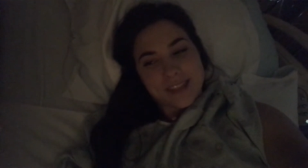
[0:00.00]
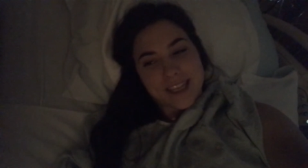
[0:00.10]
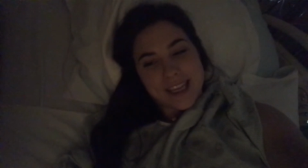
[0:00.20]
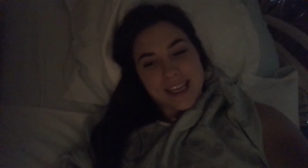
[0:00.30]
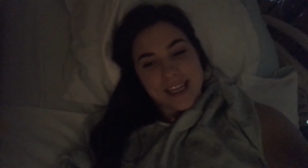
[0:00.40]

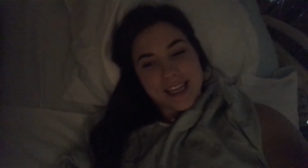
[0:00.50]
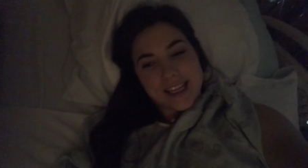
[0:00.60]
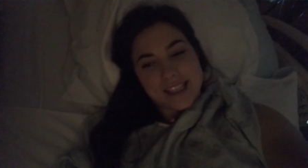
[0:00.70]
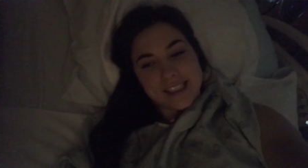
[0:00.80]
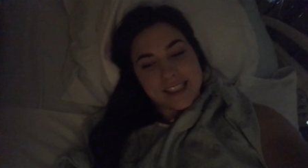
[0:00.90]

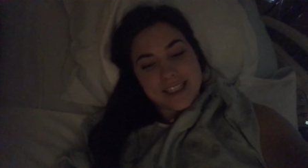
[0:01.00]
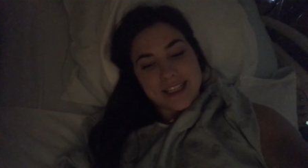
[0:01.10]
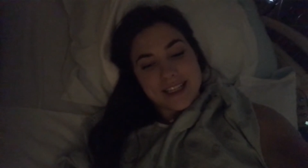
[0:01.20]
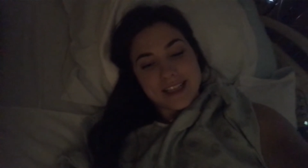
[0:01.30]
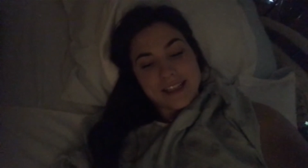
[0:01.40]
And
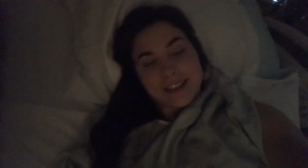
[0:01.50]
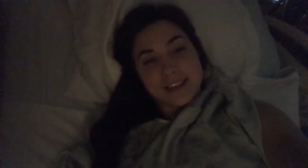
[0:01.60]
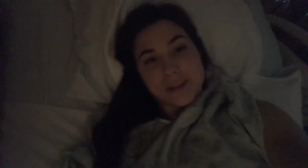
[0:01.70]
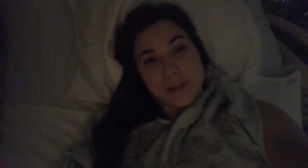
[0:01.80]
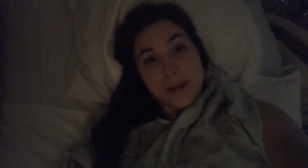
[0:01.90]

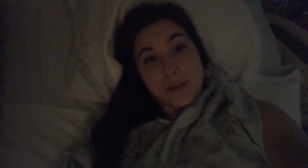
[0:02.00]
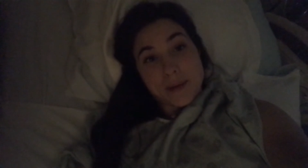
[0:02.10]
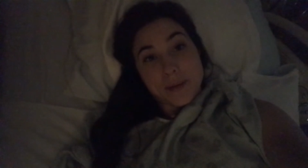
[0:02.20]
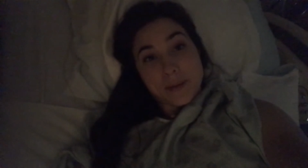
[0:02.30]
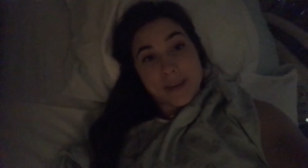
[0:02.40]
the baby
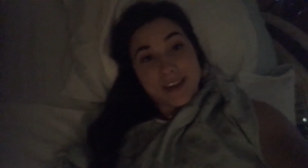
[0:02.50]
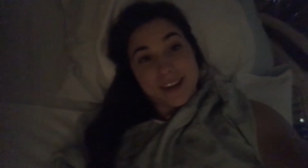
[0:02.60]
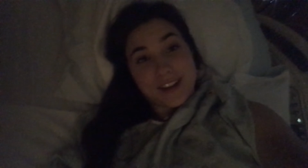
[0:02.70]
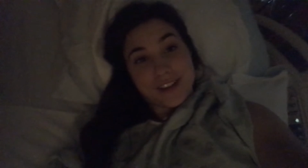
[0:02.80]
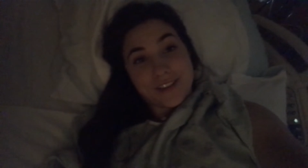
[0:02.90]
will be
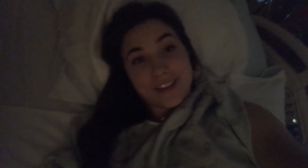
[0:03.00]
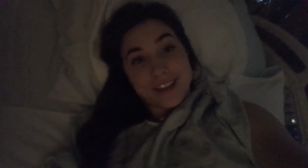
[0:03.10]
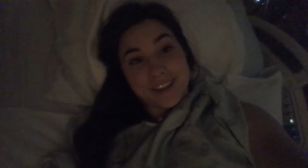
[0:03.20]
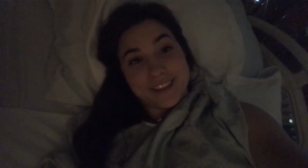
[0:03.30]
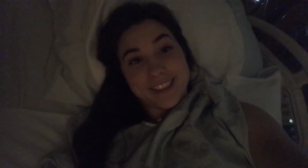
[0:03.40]
here
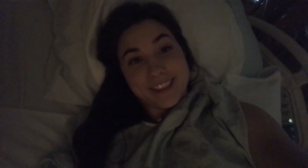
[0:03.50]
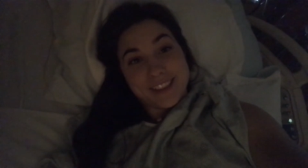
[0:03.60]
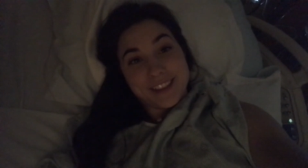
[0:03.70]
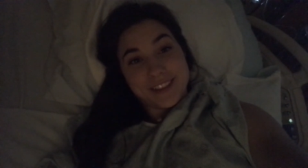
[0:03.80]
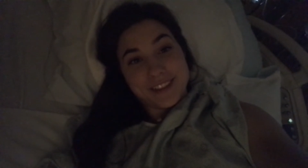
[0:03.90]
very
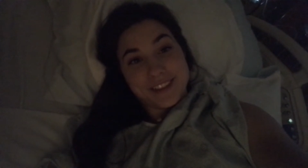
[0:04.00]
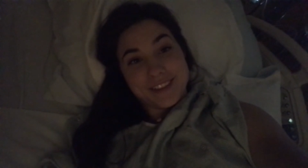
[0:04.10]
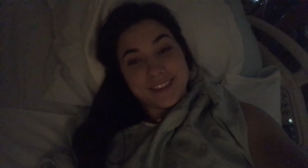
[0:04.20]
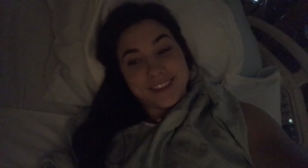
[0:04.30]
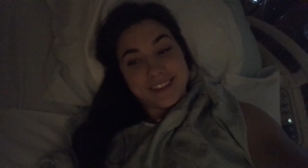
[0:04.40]
soon.